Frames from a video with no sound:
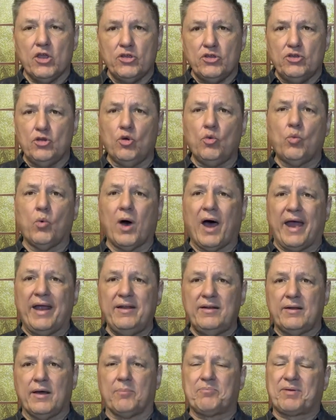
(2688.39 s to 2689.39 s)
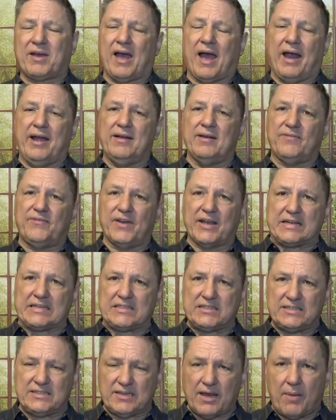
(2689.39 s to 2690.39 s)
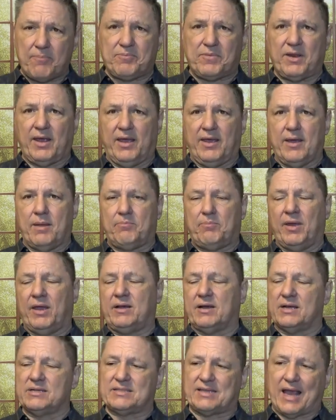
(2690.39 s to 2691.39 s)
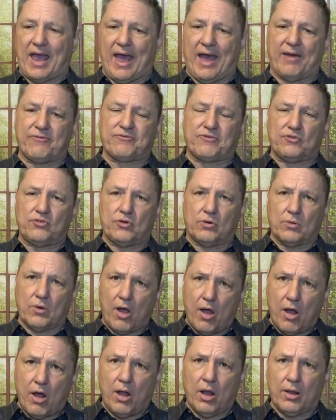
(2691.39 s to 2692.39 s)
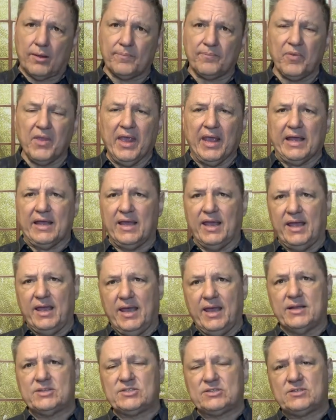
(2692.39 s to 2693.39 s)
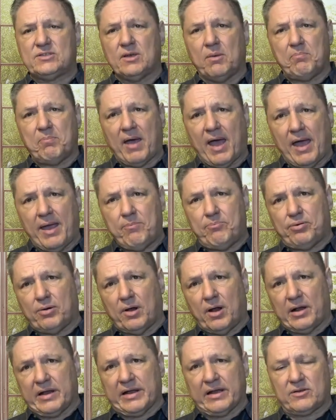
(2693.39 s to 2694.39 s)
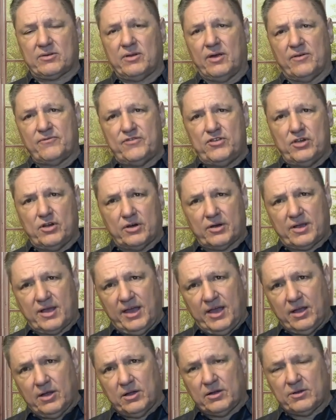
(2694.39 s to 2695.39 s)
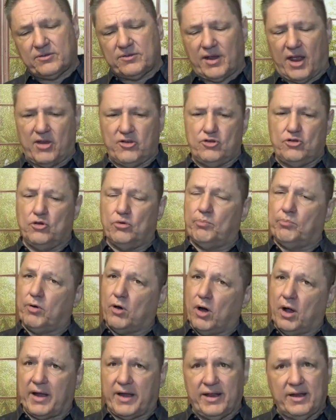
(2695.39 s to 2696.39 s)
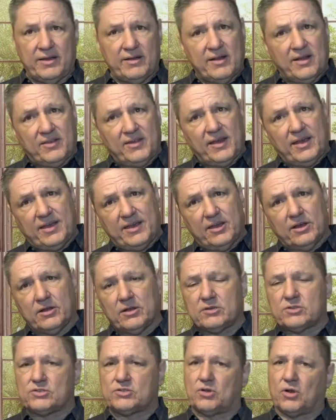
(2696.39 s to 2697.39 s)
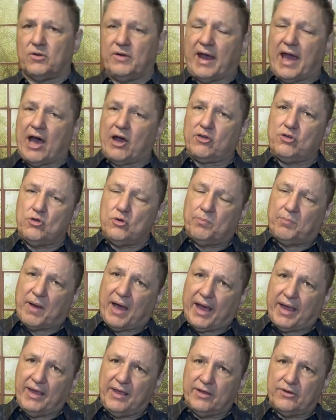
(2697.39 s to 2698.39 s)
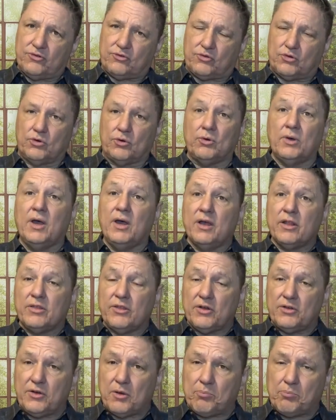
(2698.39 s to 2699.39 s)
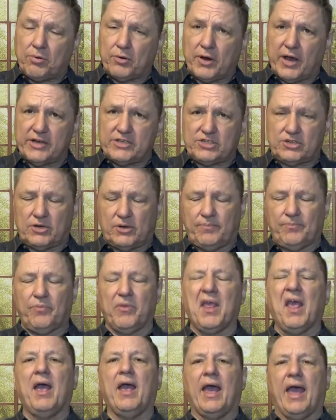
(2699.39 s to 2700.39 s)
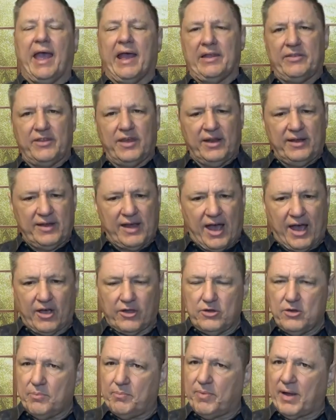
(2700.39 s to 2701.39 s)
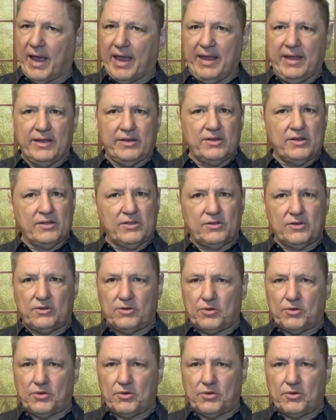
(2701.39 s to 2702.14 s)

you wind up kind of accepting it, because after all, it's the byproduct of your guilt, and you bought into the guilt, so now you buy into the depression, and then now you buy into the